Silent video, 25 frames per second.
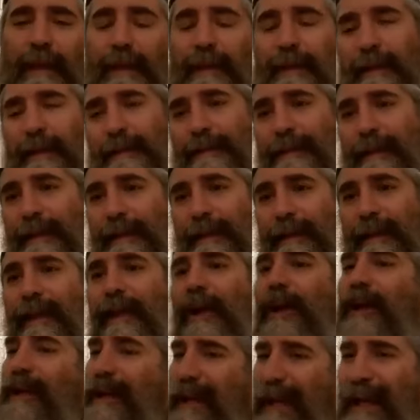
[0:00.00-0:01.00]
listen,
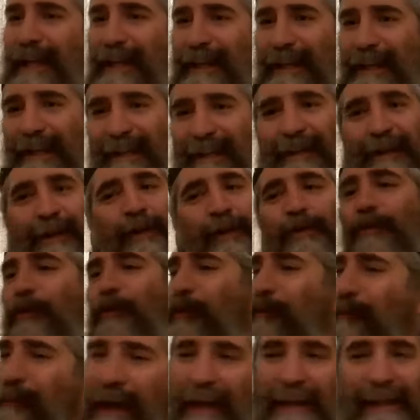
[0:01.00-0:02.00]
again,
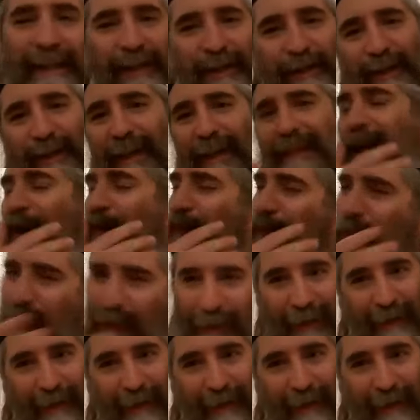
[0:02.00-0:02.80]
your manishtana will